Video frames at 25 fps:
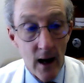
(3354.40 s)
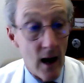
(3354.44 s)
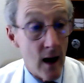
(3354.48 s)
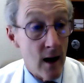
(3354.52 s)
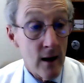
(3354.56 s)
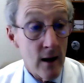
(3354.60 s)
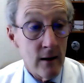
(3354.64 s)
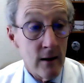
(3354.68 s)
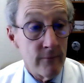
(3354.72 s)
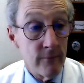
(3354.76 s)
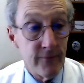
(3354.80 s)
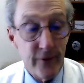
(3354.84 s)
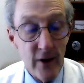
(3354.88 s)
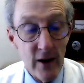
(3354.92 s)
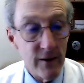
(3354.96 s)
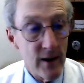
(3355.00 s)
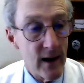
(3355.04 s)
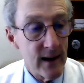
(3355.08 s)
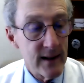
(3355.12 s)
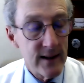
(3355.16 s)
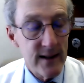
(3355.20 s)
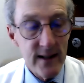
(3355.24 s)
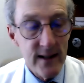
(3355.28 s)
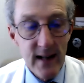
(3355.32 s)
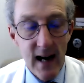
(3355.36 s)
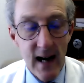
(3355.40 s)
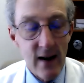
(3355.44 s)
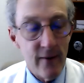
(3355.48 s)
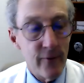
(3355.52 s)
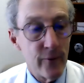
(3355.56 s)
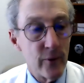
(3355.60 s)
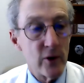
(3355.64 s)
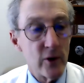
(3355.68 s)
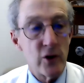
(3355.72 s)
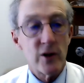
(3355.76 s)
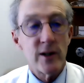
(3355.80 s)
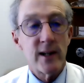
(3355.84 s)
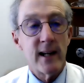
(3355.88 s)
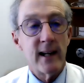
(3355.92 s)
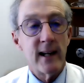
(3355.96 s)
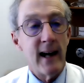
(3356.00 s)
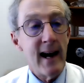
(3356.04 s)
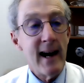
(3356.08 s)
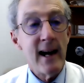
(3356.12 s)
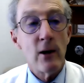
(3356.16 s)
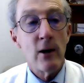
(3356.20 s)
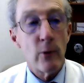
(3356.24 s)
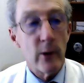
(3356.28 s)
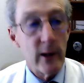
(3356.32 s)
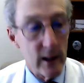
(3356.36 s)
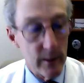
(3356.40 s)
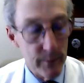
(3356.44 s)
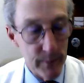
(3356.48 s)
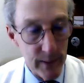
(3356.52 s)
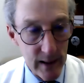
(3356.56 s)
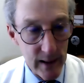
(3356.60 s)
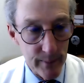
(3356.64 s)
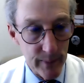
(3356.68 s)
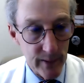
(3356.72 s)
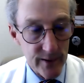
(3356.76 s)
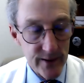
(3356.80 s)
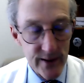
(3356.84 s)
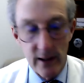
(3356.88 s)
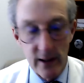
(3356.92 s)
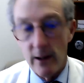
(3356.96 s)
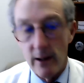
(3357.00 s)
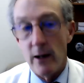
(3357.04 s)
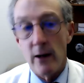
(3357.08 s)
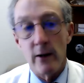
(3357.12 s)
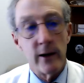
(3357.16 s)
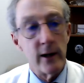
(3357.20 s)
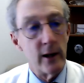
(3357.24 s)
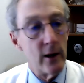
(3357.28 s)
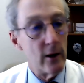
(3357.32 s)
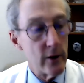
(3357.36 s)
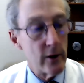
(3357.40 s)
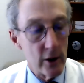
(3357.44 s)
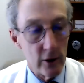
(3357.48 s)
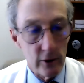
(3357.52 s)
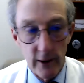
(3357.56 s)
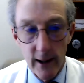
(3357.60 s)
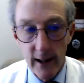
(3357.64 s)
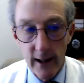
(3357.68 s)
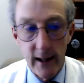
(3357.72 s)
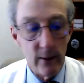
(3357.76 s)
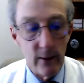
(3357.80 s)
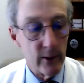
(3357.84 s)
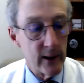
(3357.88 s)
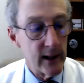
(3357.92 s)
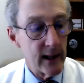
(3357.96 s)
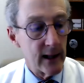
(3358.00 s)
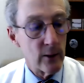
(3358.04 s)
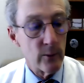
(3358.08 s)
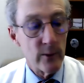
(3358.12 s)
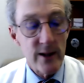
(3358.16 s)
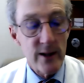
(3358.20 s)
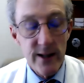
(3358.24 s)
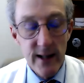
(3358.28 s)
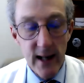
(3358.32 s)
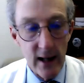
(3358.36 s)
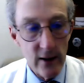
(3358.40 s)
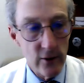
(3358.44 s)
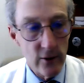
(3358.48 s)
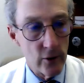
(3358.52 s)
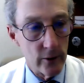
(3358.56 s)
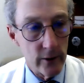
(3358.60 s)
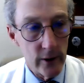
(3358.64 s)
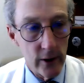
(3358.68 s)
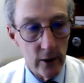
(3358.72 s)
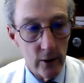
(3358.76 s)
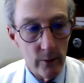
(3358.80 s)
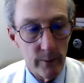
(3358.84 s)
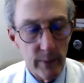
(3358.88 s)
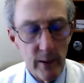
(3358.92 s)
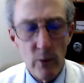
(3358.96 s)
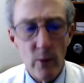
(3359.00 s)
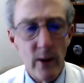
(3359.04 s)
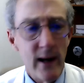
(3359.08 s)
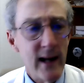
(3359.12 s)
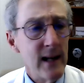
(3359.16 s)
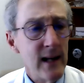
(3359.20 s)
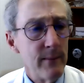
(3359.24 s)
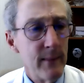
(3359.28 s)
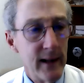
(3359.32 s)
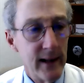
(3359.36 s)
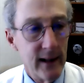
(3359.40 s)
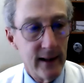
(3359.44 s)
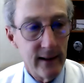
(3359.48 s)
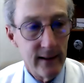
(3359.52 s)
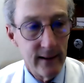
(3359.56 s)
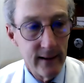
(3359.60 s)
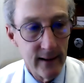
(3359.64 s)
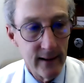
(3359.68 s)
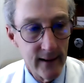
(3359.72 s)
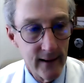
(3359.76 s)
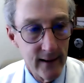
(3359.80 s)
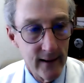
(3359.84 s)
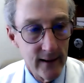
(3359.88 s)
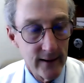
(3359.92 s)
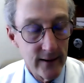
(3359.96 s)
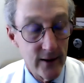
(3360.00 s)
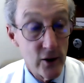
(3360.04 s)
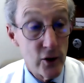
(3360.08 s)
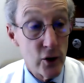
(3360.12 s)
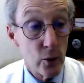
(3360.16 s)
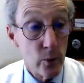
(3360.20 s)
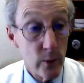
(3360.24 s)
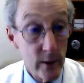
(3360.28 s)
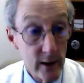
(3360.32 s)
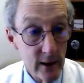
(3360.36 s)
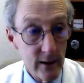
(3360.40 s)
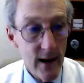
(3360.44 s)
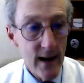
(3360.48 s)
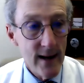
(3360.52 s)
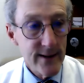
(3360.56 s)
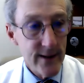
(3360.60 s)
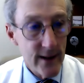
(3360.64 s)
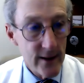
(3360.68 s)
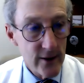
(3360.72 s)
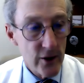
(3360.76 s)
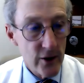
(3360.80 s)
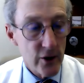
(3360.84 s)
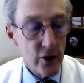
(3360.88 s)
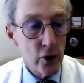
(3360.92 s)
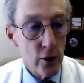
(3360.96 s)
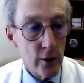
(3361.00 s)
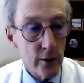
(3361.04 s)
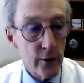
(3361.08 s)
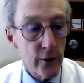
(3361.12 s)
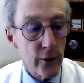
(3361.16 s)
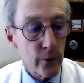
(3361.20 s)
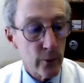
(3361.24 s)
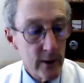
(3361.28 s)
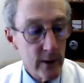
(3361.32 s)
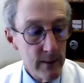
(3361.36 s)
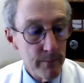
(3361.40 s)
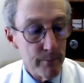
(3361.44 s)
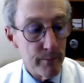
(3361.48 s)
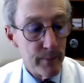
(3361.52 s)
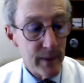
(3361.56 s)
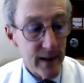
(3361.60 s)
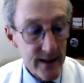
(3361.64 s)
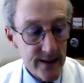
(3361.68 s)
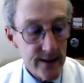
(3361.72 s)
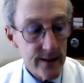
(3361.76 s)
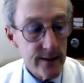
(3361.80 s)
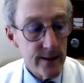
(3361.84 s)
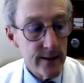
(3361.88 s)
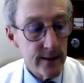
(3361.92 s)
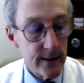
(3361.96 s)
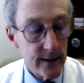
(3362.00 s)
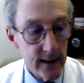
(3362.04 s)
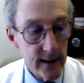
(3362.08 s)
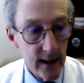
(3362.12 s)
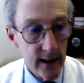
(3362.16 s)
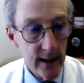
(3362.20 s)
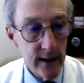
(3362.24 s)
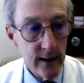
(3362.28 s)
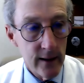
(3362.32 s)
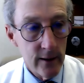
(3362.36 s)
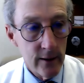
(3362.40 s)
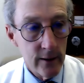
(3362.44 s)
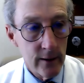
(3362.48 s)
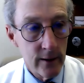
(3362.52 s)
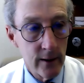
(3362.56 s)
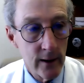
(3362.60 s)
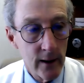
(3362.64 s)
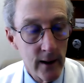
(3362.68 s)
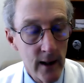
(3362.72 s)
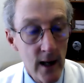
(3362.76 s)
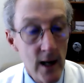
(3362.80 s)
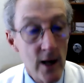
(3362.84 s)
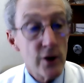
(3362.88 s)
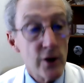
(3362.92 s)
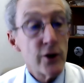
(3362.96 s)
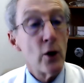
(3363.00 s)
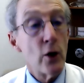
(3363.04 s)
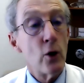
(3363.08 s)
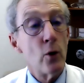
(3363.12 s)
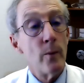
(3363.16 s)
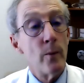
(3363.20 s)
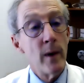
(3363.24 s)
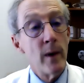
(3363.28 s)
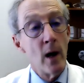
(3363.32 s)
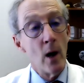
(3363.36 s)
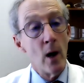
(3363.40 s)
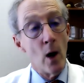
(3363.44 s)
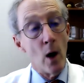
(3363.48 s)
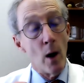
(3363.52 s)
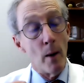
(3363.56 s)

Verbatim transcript: our frontline staff would just get angry at people and say, oh, you know, you're late, we got to reschedule you. But wait a minute, did you realize I just took three buses to get here? So